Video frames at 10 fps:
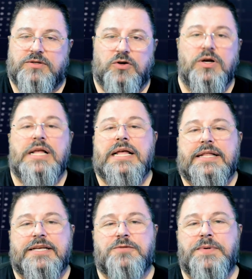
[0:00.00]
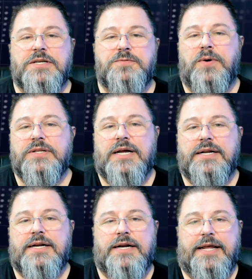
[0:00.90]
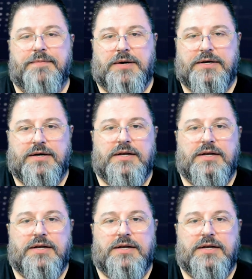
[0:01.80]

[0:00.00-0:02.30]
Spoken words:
So the experience points are an enabler.